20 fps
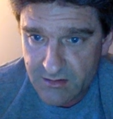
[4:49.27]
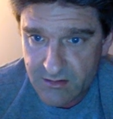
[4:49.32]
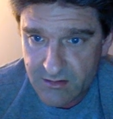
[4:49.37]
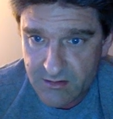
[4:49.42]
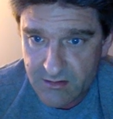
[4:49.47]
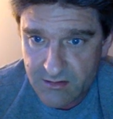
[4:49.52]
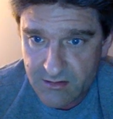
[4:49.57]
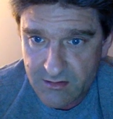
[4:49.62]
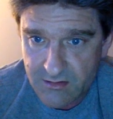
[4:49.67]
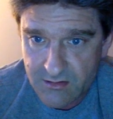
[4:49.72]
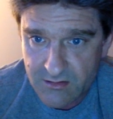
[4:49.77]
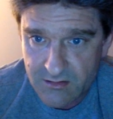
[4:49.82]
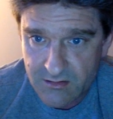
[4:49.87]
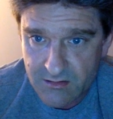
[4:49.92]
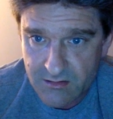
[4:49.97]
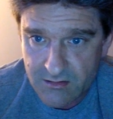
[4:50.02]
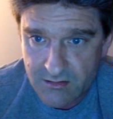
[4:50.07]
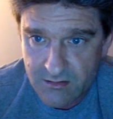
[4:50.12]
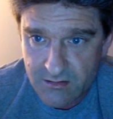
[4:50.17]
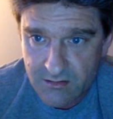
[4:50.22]

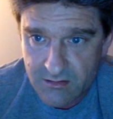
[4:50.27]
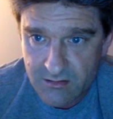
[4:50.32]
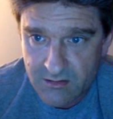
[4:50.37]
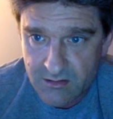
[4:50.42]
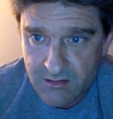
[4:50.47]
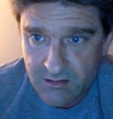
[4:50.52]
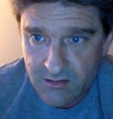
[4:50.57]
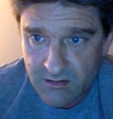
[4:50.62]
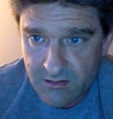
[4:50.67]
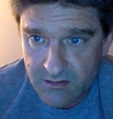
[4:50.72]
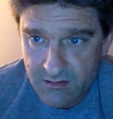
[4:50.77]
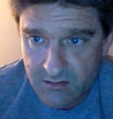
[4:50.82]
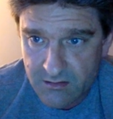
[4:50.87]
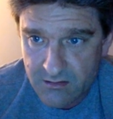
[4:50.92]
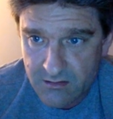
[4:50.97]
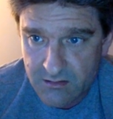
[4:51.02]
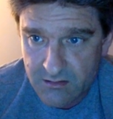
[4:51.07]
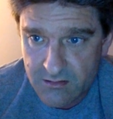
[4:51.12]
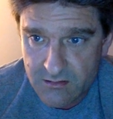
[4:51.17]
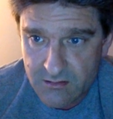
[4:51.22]

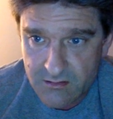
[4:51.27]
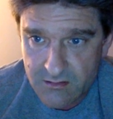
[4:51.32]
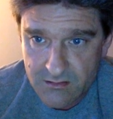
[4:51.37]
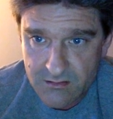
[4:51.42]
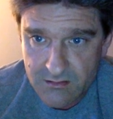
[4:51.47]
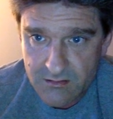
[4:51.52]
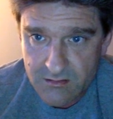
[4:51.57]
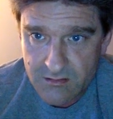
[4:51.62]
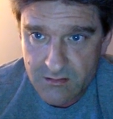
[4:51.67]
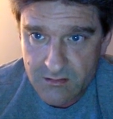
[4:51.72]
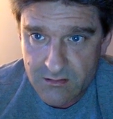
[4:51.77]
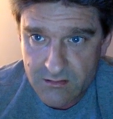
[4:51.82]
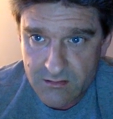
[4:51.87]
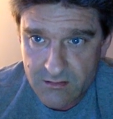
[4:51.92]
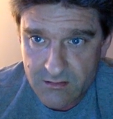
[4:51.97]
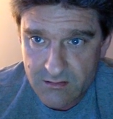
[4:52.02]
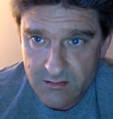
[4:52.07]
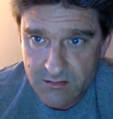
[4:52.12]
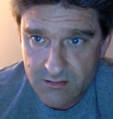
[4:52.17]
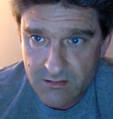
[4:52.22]

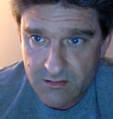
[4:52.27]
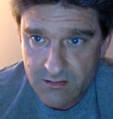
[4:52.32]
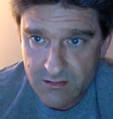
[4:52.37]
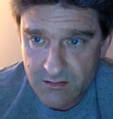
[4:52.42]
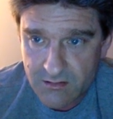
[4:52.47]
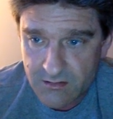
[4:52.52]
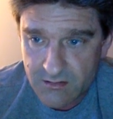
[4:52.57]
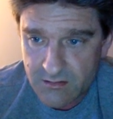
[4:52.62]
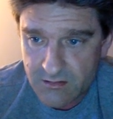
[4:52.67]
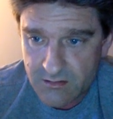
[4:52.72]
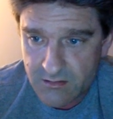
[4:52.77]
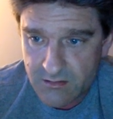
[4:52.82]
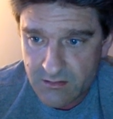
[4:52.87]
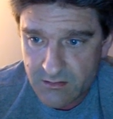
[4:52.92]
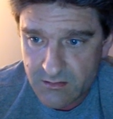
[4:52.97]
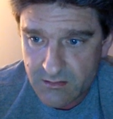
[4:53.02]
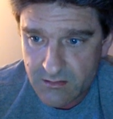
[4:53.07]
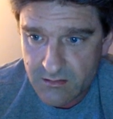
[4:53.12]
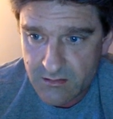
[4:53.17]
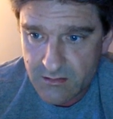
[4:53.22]

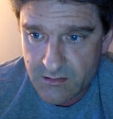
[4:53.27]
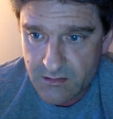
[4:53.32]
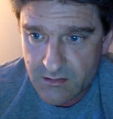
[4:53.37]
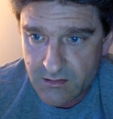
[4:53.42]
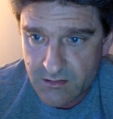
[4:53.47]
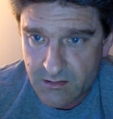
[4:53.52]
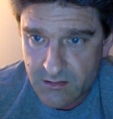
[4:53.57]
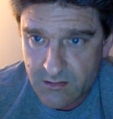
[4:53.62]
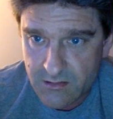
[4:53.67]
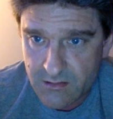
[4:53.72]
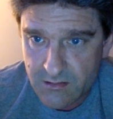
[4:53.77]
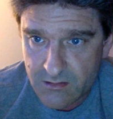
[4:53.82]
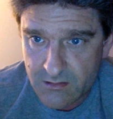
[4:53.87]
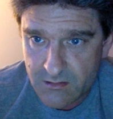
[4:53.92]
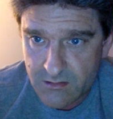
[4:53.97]
[no speech]